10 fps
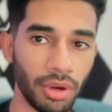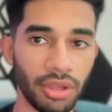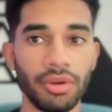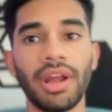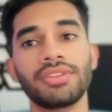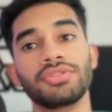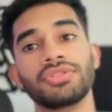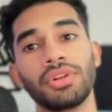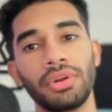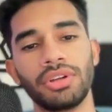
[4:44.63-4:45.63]
your ads are
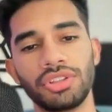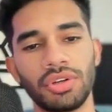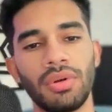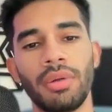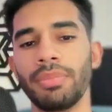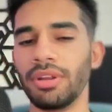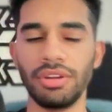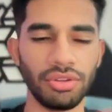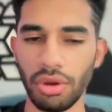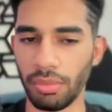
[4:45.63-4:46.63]
still going to show up, and
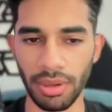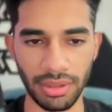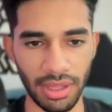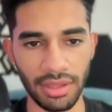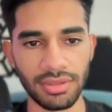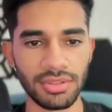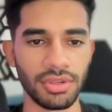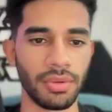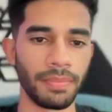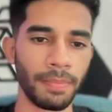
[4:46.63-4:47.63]
you don't want that.
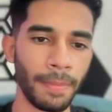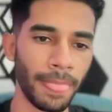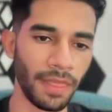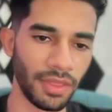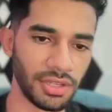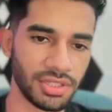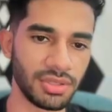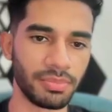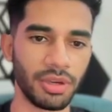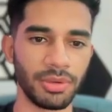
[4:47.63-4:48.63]
So this
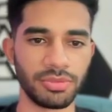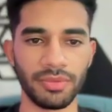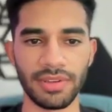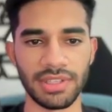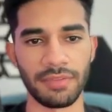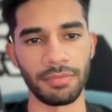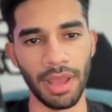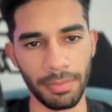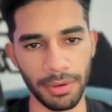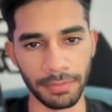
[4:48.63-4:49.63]
pretty much prevents that from
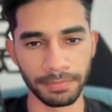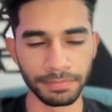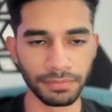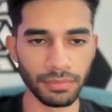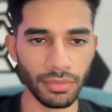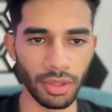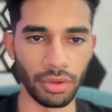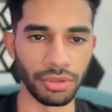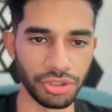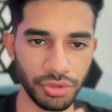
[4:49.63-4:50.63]
happening. It
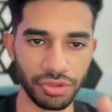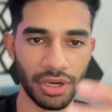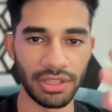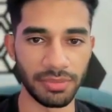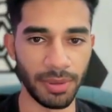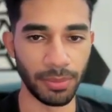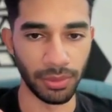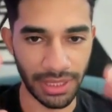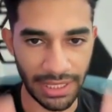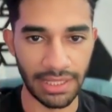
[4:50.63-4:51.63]
only shows your ad to
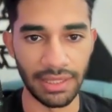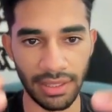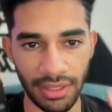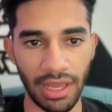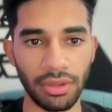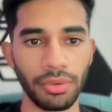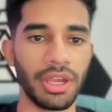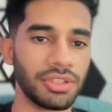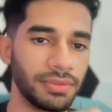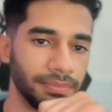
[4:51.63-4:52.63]
people in that
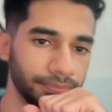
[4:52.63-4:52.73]
location.